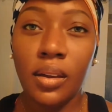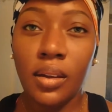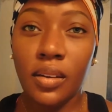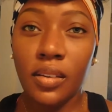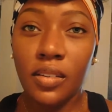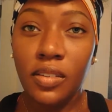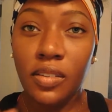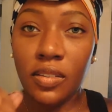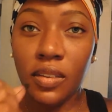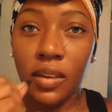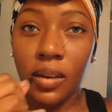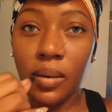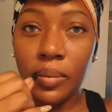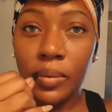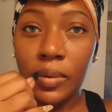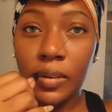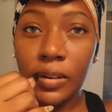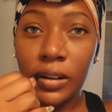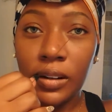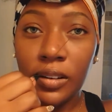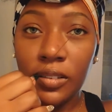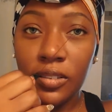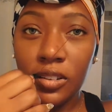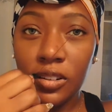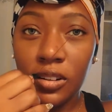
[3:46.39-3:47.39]
Same
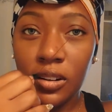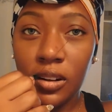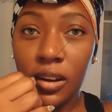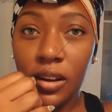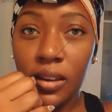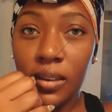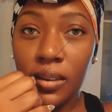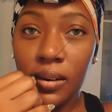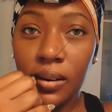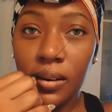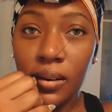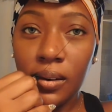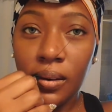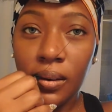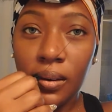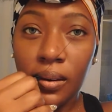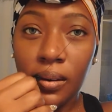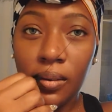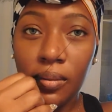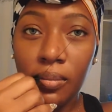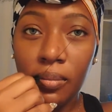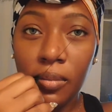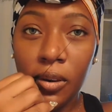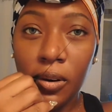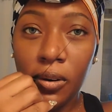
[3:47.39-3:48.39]
thing to the other,
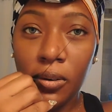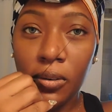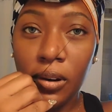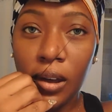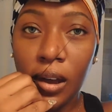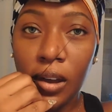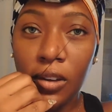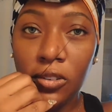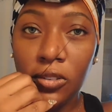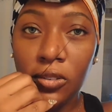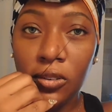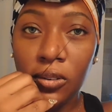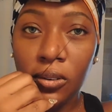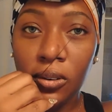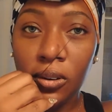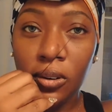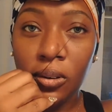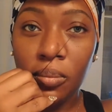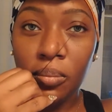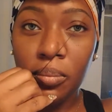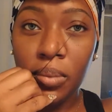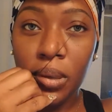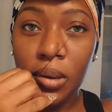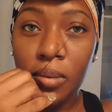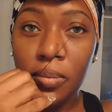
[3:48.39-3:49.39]
middle nostril,
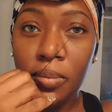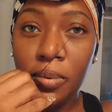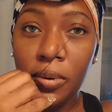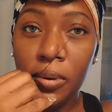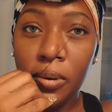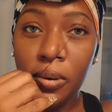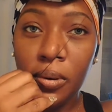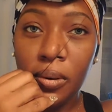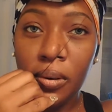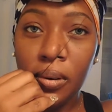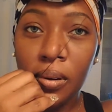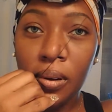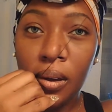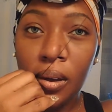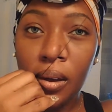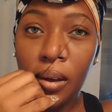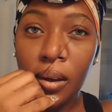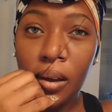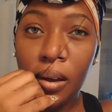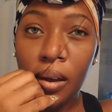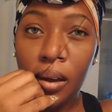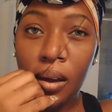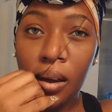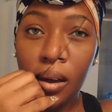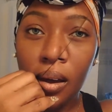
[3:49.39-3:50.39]
pupil,
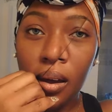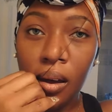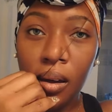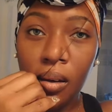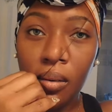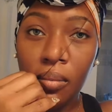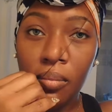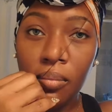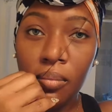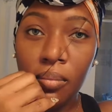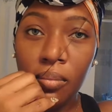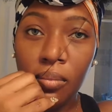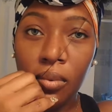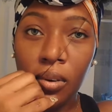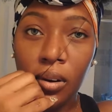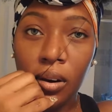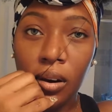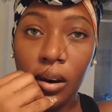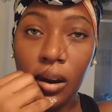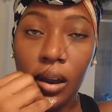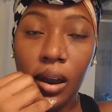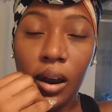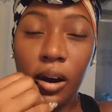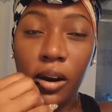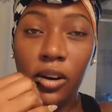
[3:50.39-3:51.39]
up, where
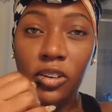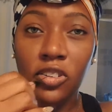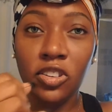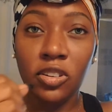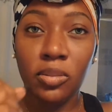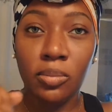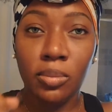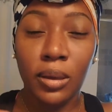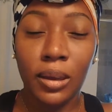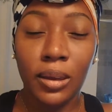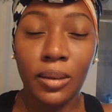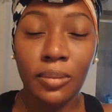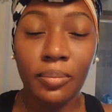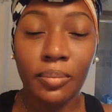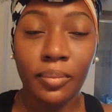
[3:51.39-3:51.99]
your arch should be.